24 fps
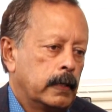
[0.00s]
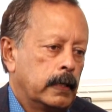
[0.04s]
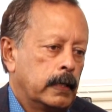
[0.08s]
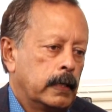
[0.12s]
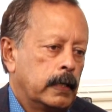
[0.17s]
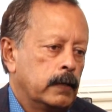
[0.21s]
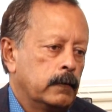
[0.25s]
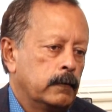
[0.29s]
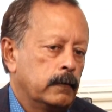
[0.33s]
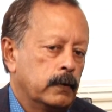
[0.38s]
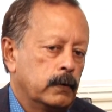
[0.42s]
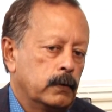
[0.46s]

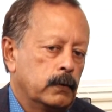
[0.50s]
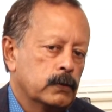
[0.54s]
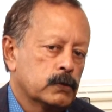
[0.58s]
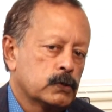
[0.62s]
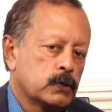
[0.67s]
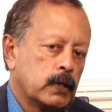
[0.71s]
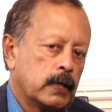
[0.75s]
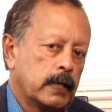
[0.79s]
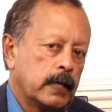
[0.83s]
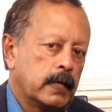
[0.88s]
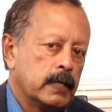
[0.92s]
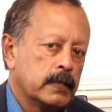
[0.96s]
anyone who's
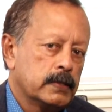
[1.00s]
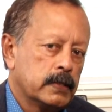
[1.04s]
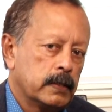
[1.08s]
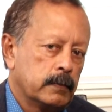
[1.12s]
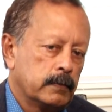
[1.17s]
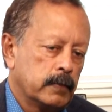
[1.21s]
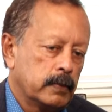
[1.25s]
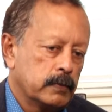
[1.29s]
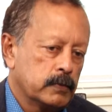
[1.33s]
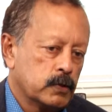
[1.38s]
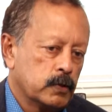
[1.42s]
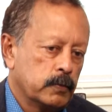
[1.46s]
got any
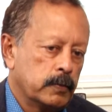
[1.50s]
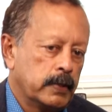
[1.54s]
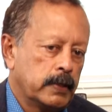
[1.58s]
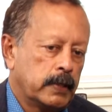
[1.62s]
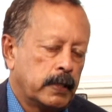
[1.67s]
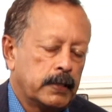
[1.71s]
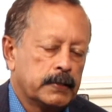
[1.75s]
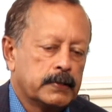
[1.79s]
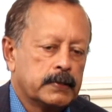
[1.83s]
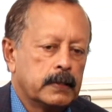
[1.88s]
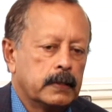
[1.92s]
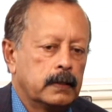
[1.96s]
symptoms should be
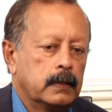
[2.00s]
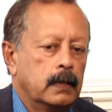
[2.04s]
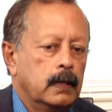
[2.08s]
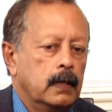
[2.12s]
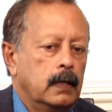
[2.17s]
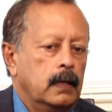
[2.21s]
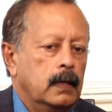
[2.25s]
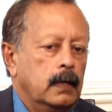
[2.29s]
tested.